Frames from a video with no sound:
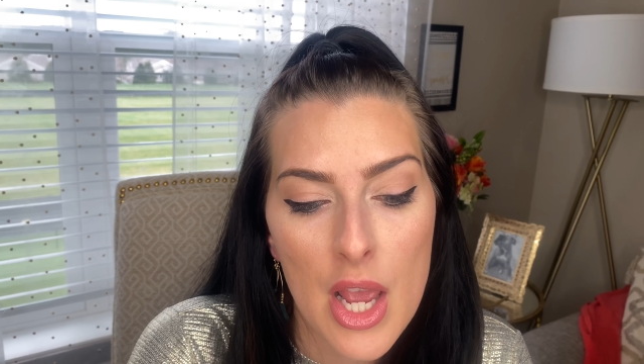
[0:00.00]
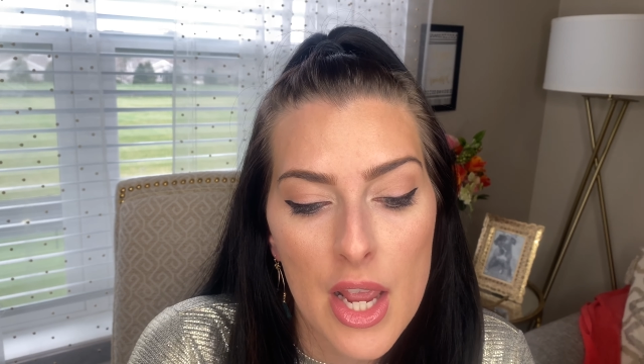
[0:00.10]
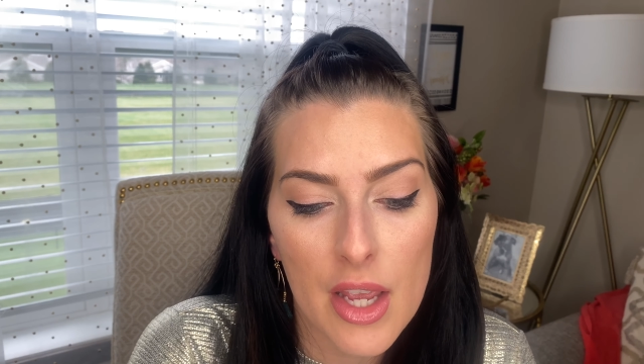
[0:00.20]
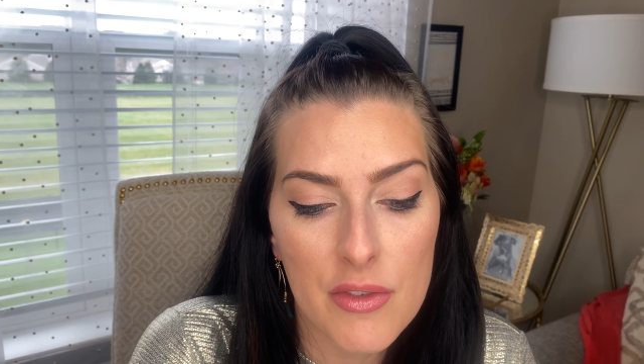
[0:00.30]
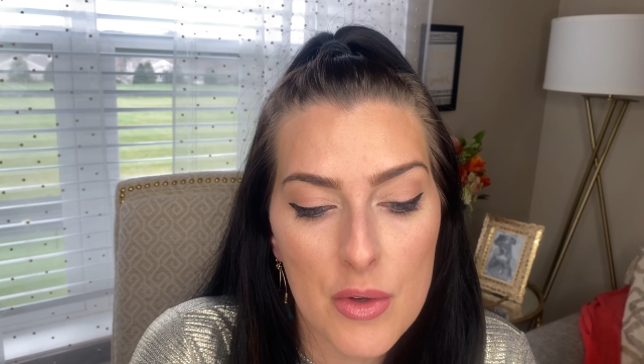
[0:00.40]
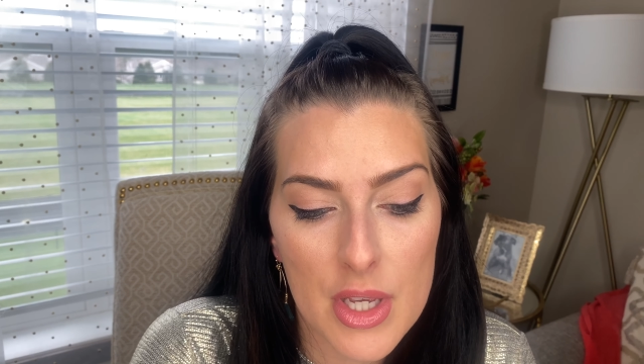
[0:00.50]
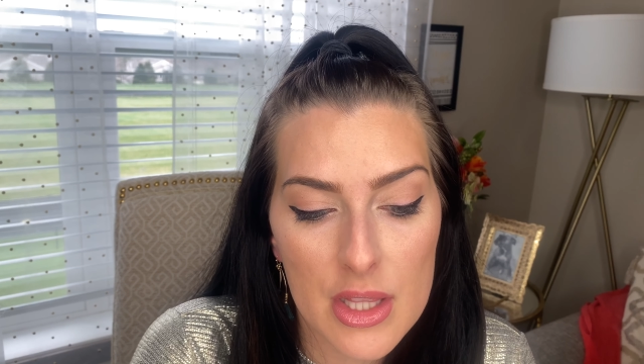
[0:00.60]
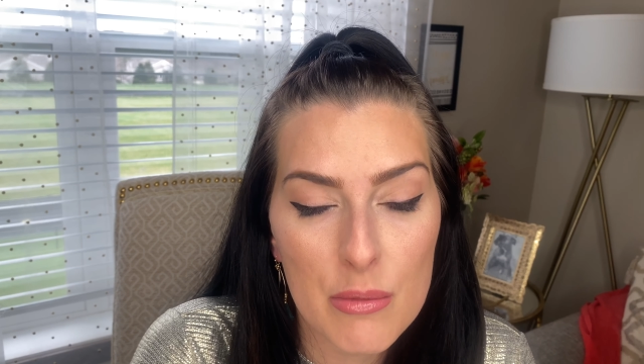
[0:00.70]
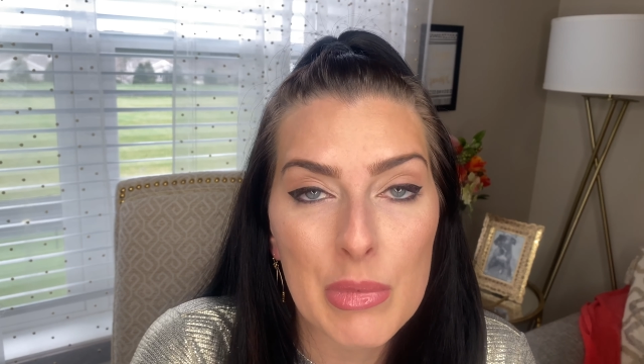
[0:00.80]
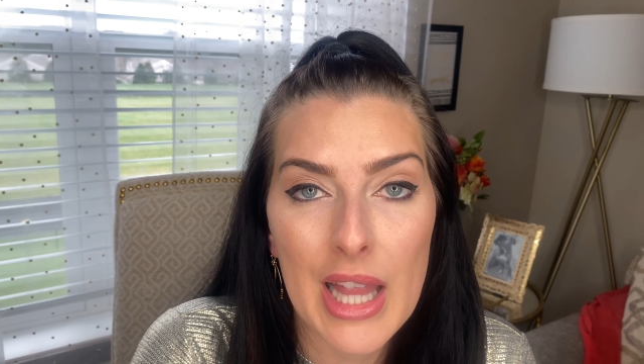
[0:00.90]
If you get the
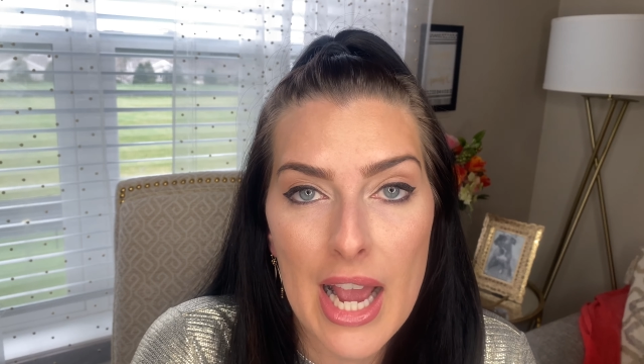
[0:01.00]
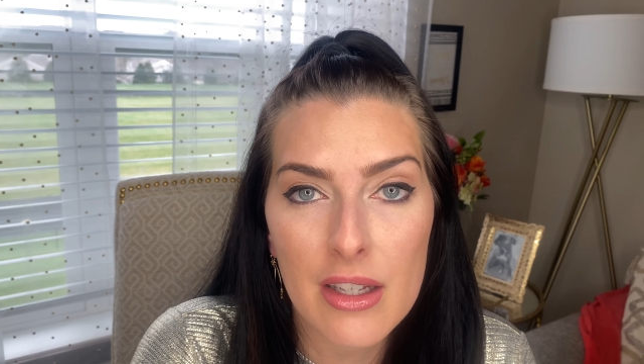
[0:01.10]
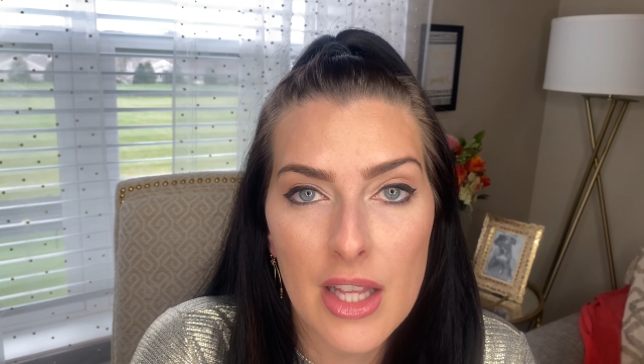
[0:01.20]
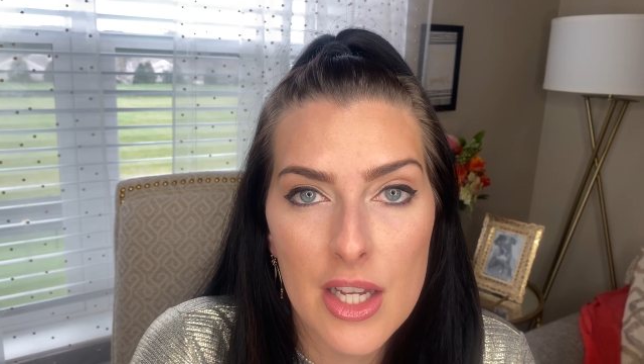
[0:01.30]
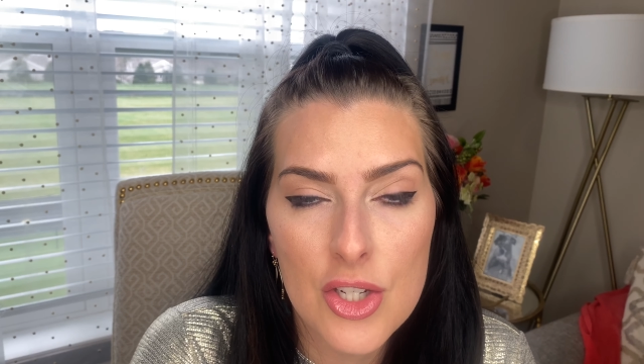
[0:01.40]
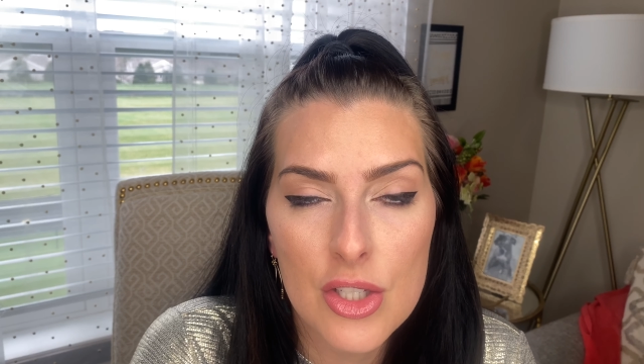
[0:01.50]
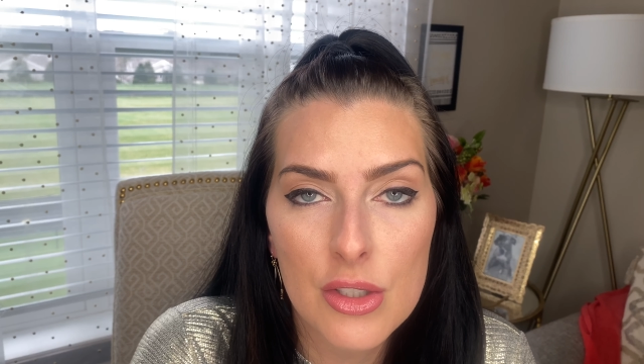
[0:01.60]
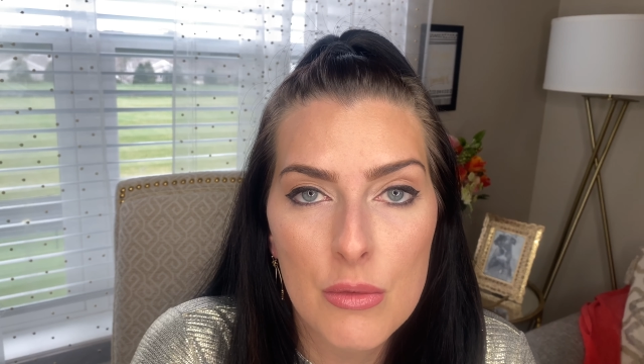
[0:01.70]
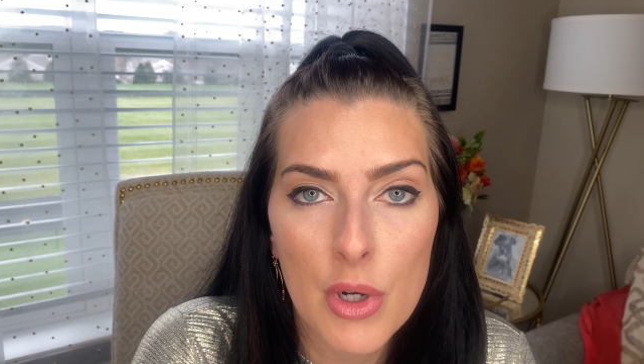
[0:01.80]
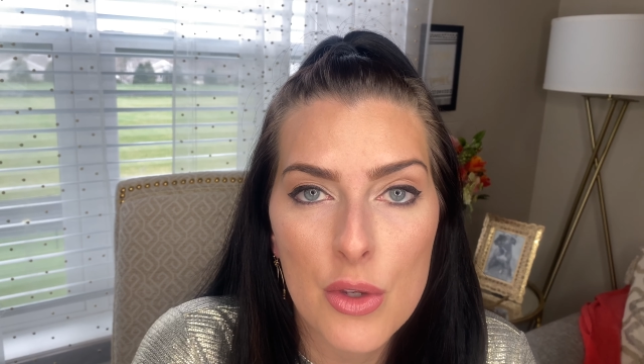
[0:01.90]
black lash glue
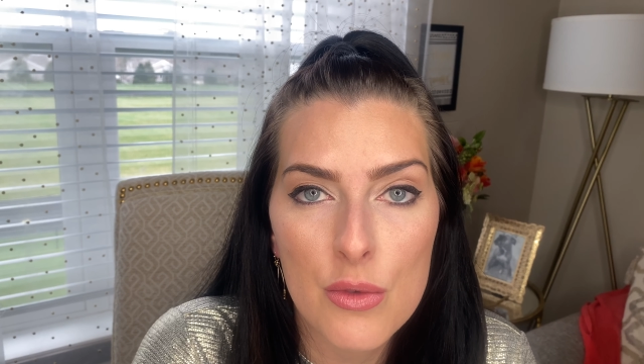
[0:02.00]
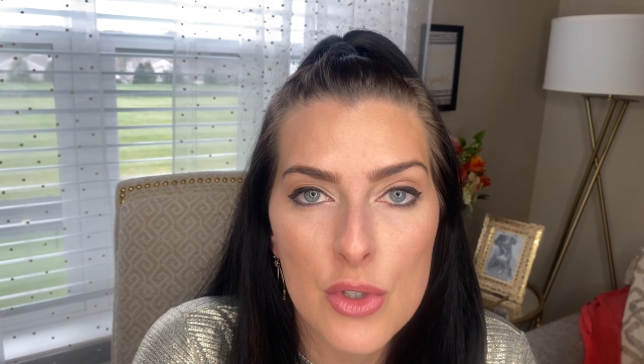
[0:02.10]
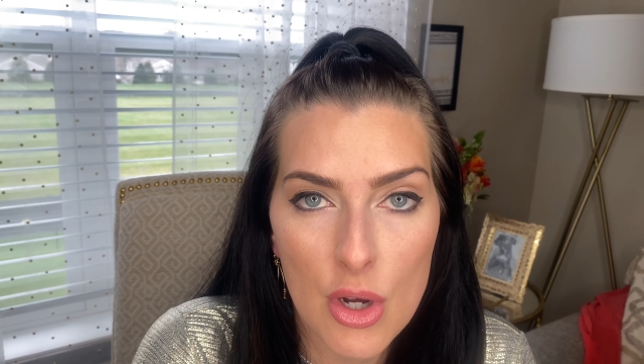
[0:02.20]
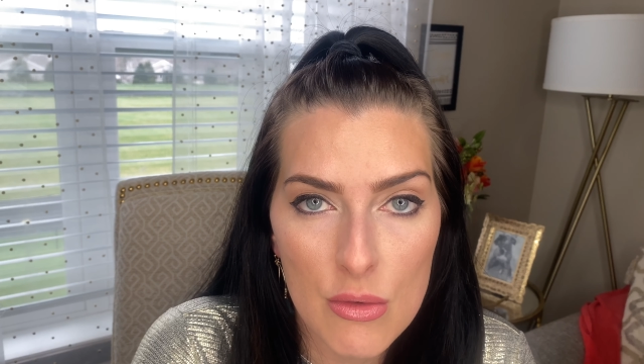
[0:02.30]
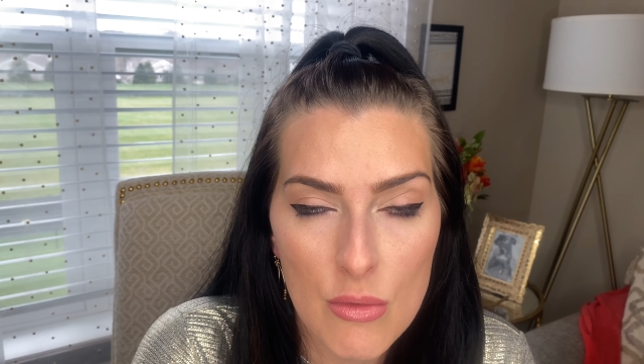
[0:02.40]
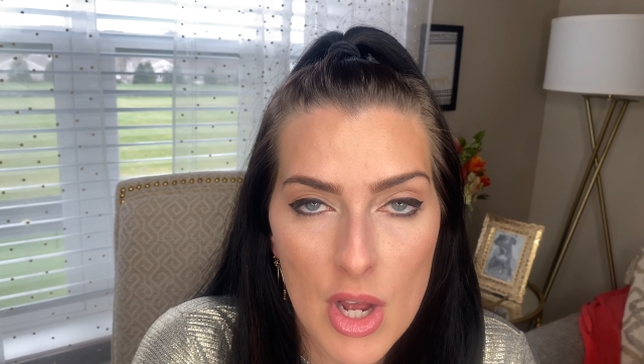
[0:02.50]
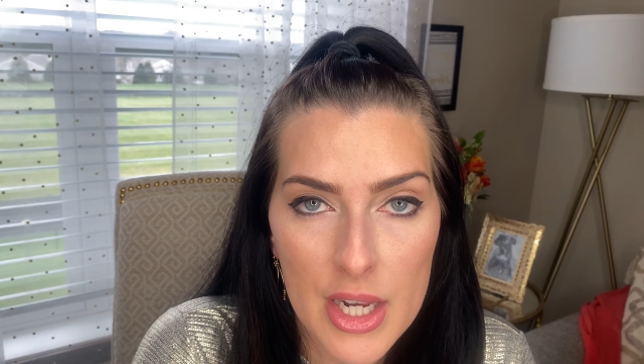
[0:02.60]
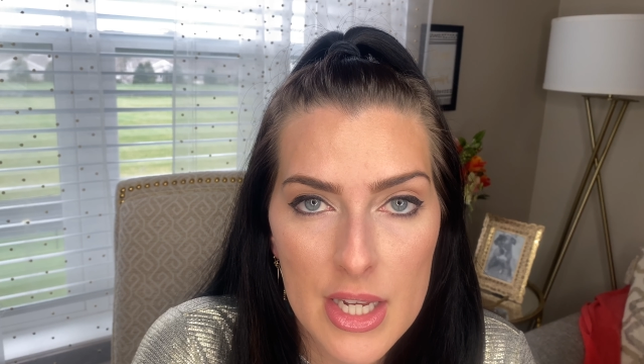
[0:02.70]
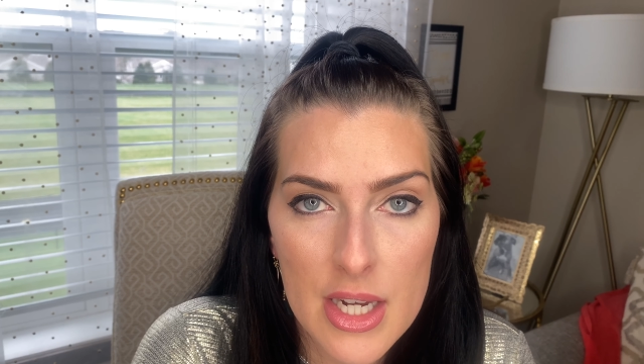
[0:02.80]
where you don't want it,